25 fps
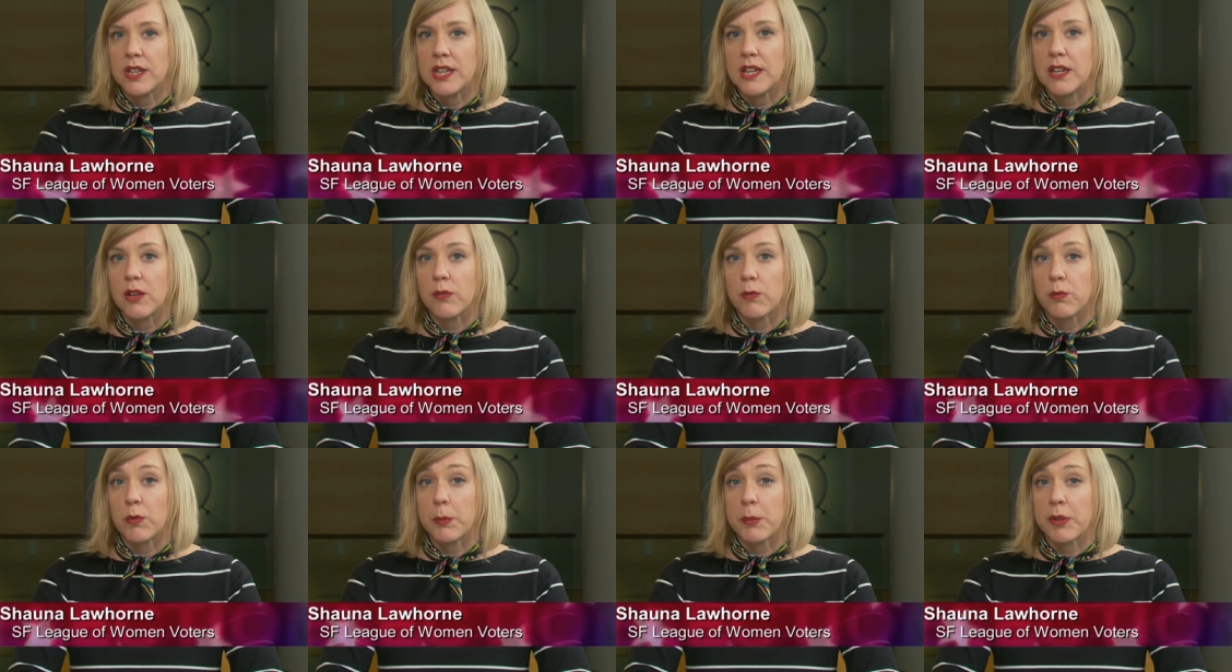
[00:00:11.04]

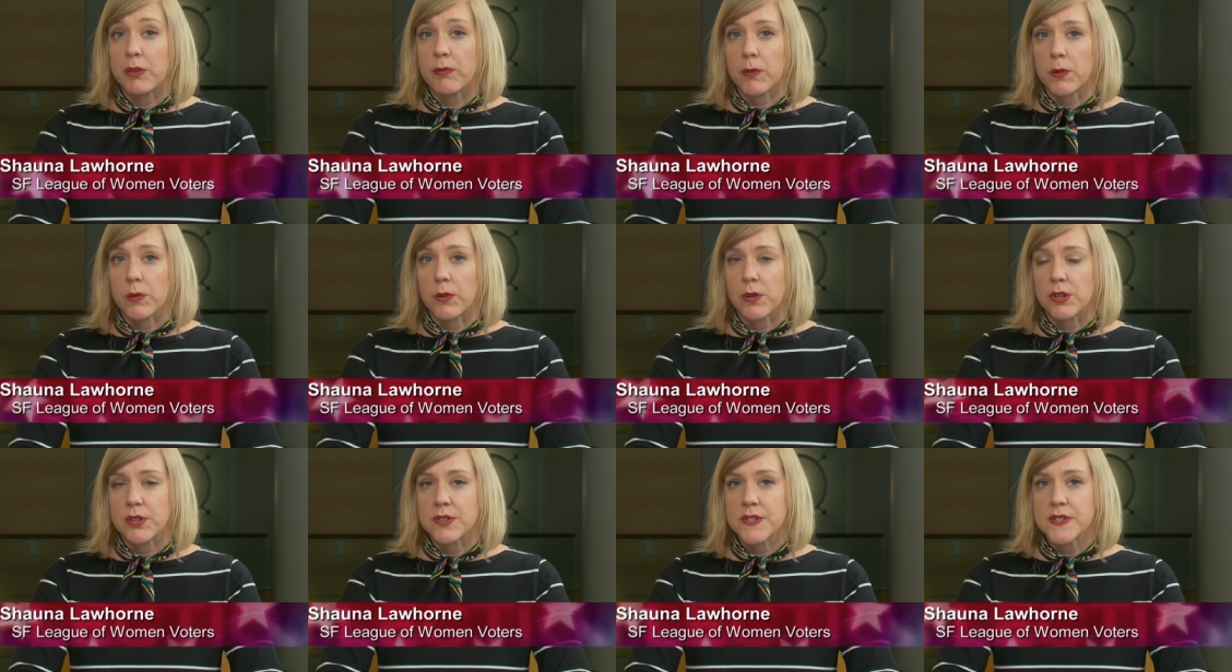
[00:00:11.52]
League of Women
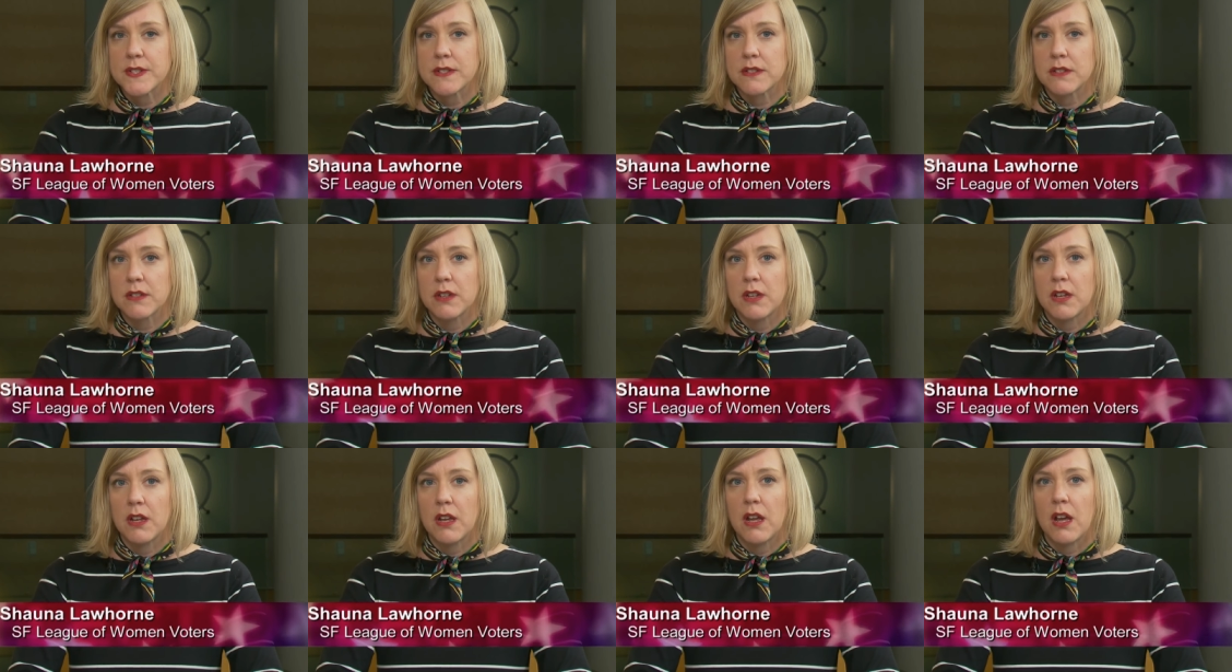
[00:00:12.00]
Voters.
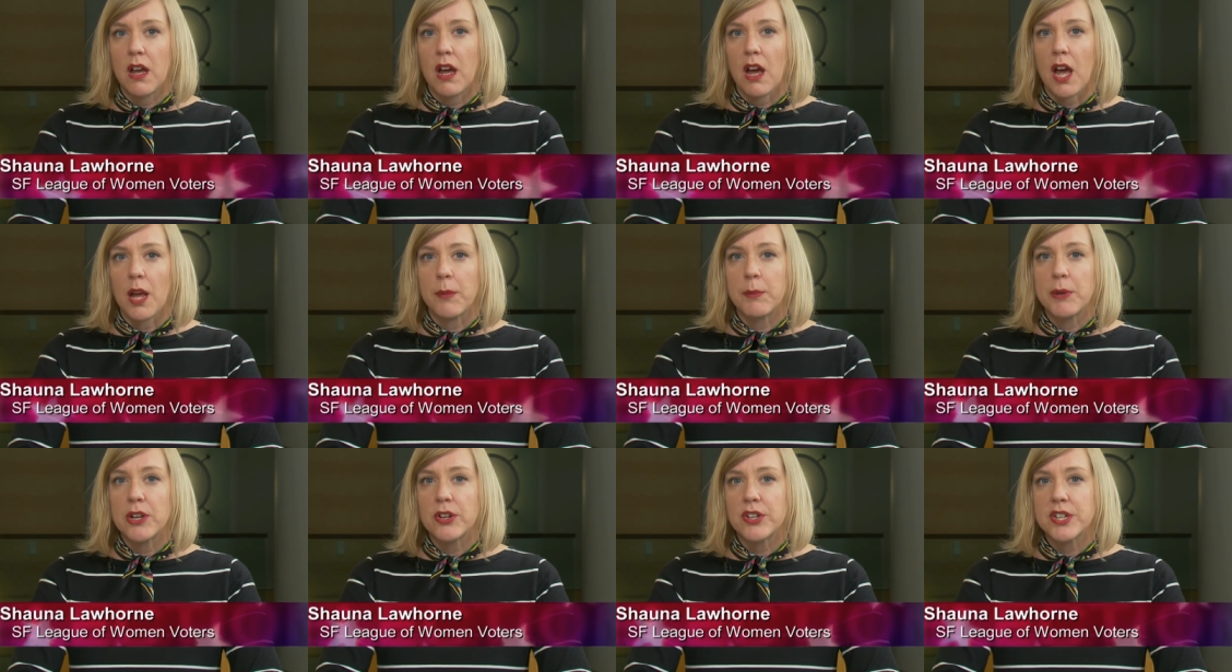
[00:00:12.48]

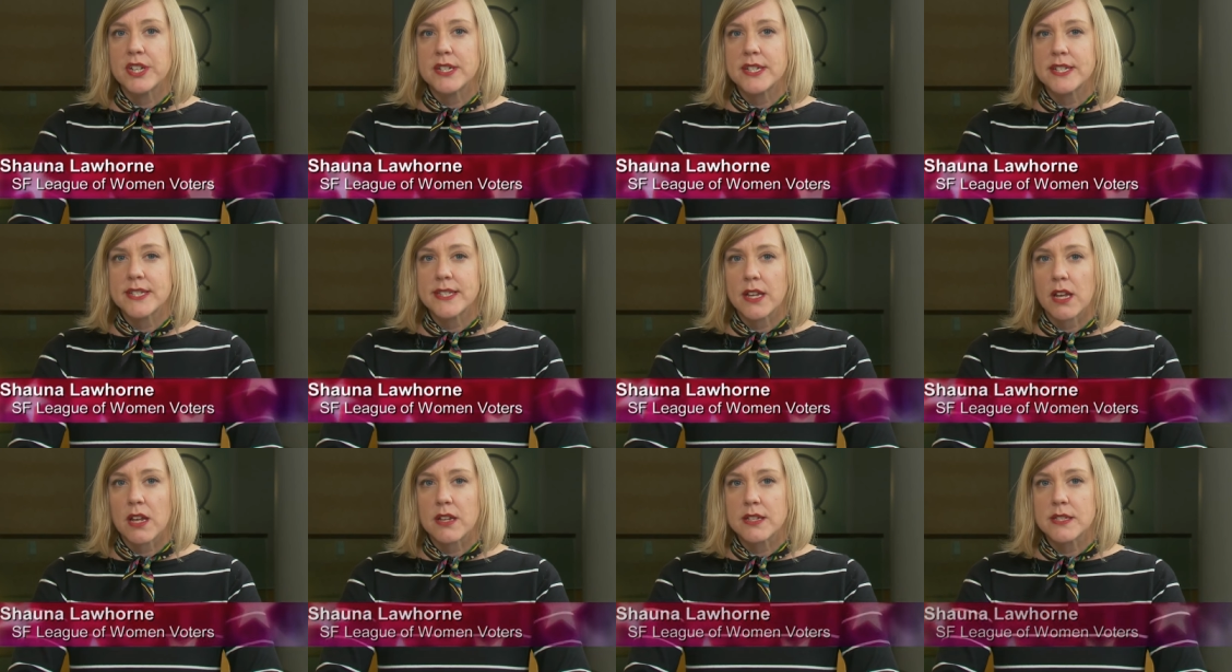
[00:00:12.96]
I'm here to
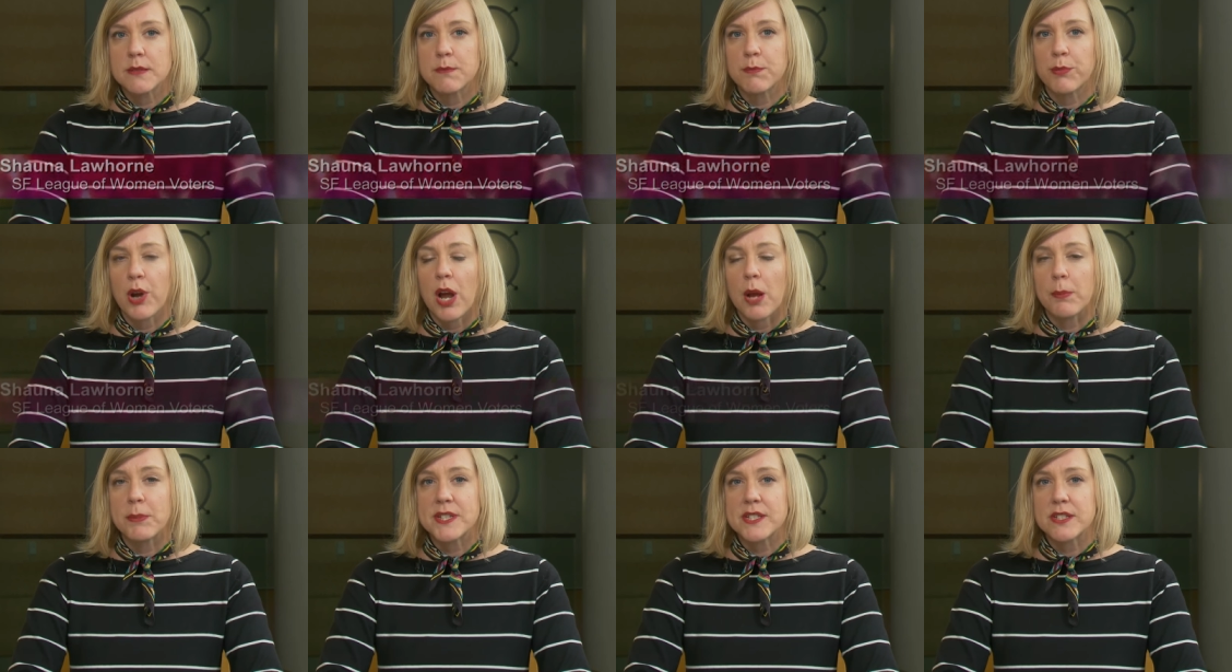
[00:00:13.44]
discuss
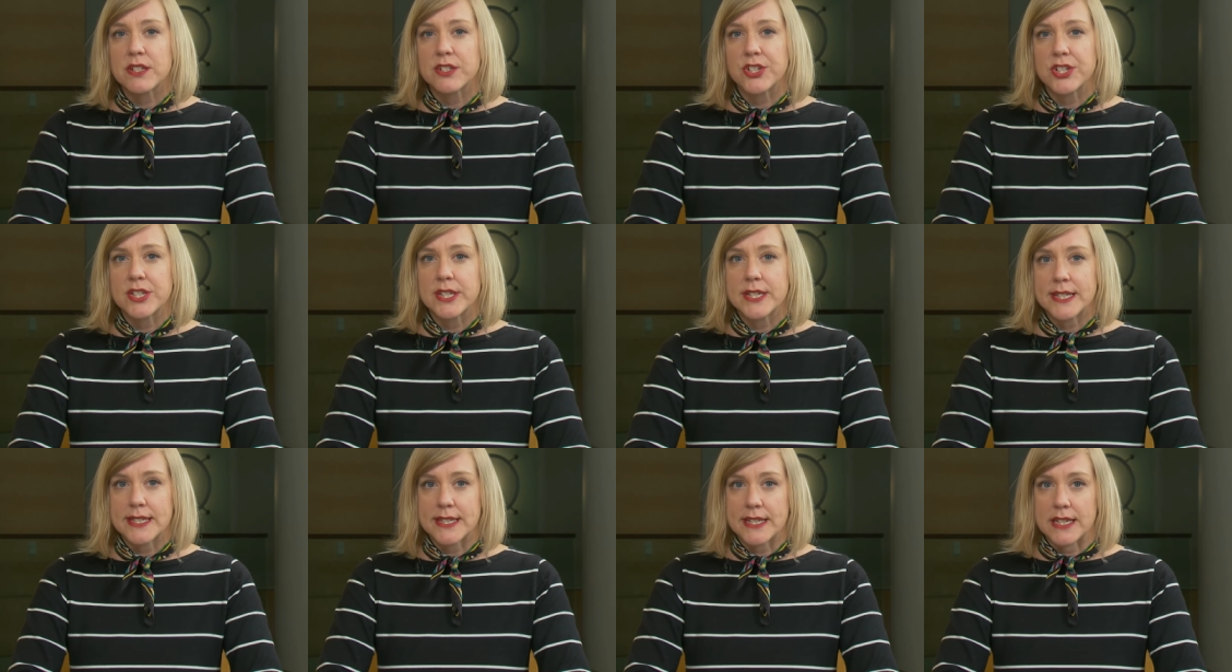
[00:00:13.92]

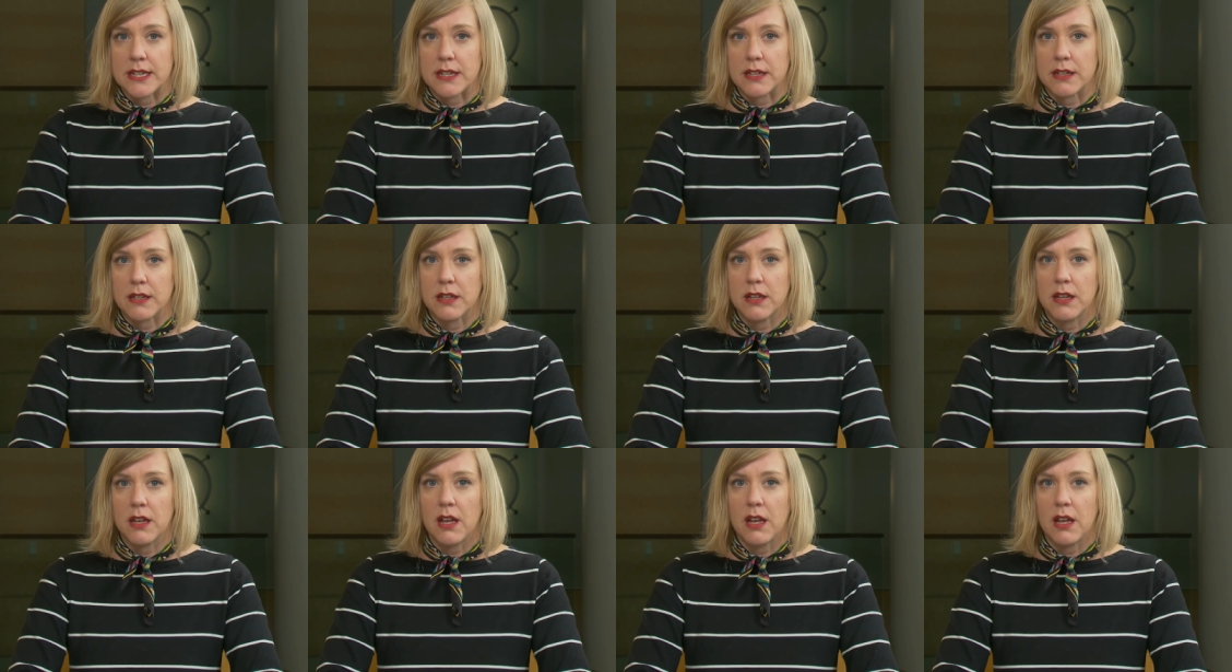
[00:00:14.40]
Proposition C,